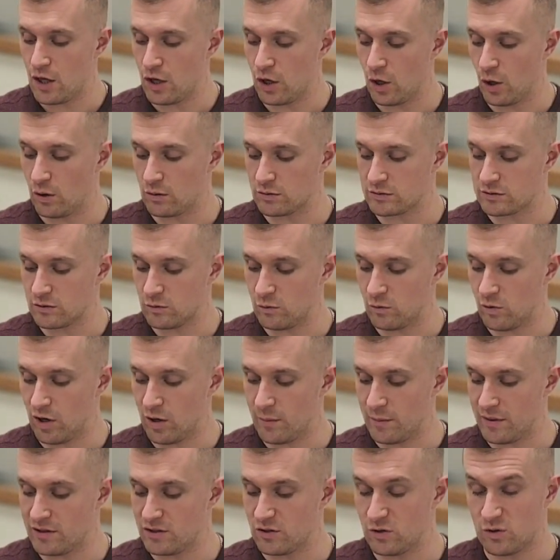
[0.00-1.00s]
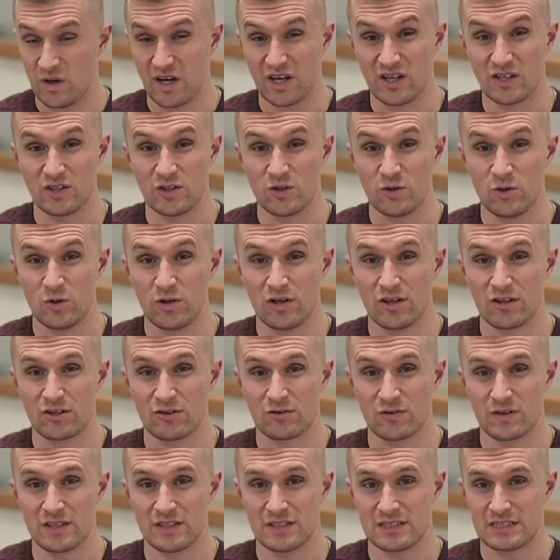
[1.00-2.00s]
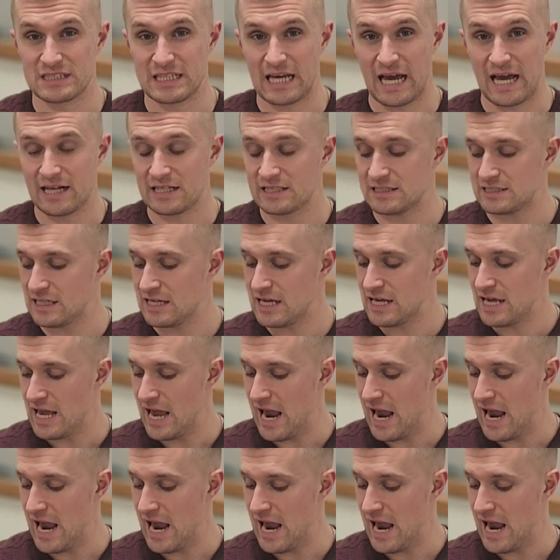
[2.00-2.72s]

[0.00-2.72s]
You also want to be doing 2 to 3 sets